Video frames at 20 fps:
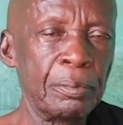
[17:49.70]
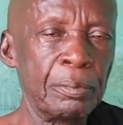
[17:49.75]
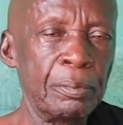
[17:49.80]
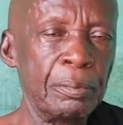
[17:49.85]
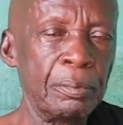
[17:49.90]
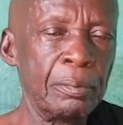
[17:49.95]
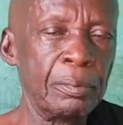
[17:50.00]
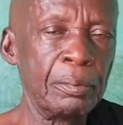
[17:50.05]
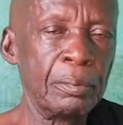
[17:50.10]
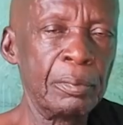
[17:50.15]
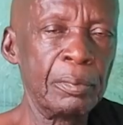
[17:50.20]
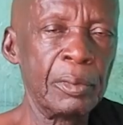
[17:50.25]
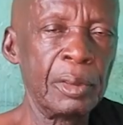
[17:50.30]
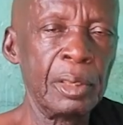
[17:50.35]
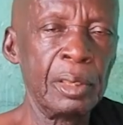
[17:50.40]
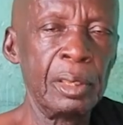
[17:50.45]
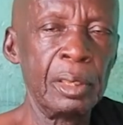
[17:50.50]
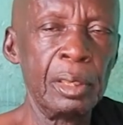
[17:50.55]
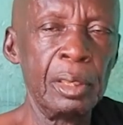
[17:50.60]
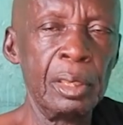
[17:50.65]
same no
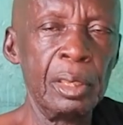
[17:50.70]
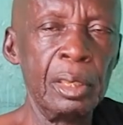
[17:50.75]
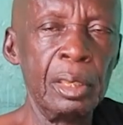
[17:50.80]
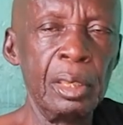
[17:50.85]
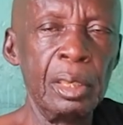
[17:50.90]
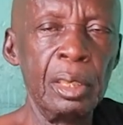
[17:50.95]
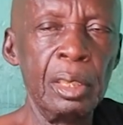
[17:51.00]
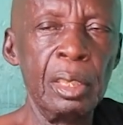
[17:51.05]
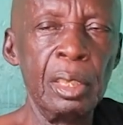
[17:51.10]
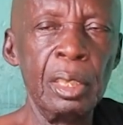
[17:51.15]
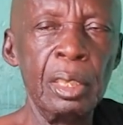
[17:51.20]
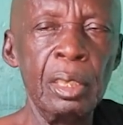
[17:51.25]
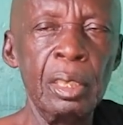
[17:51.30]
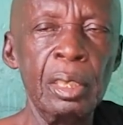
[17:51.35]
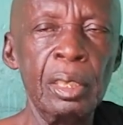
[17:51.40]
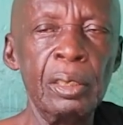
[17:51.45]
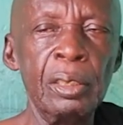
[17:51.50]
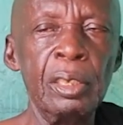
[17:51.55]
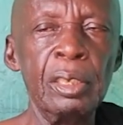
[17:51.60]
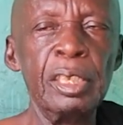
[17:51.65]
ohu so ya
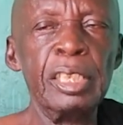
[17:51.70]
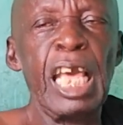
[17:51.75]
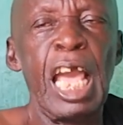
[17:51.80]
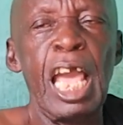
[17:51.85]
somaso hene